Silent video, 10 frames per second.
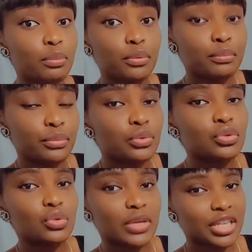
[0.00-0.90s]
open
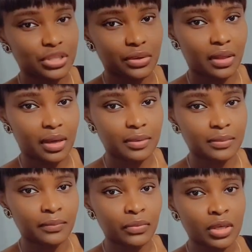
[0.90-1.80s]
book to each other.
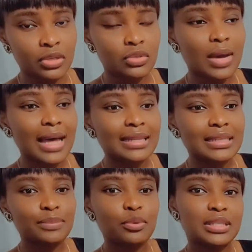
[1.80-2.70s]
So at
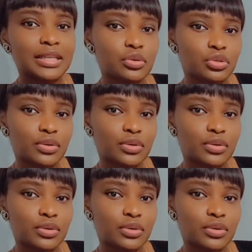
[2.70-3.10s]
this point that you're